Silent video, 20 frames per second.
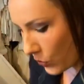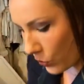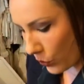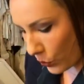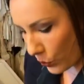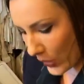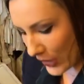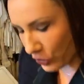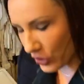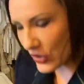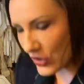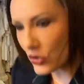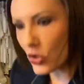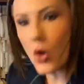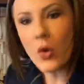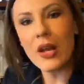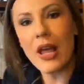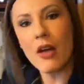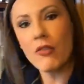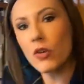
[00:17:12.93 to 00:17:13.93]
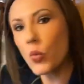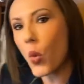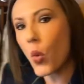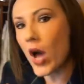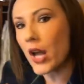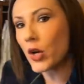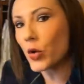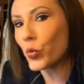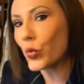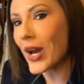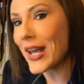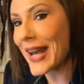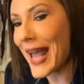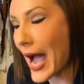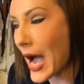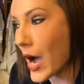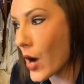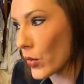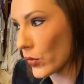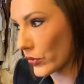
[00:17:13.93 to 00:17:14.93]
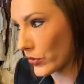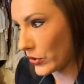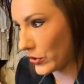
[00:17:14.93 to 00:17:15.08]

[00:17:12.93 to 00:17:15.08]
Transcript: we just don't ever want to run out.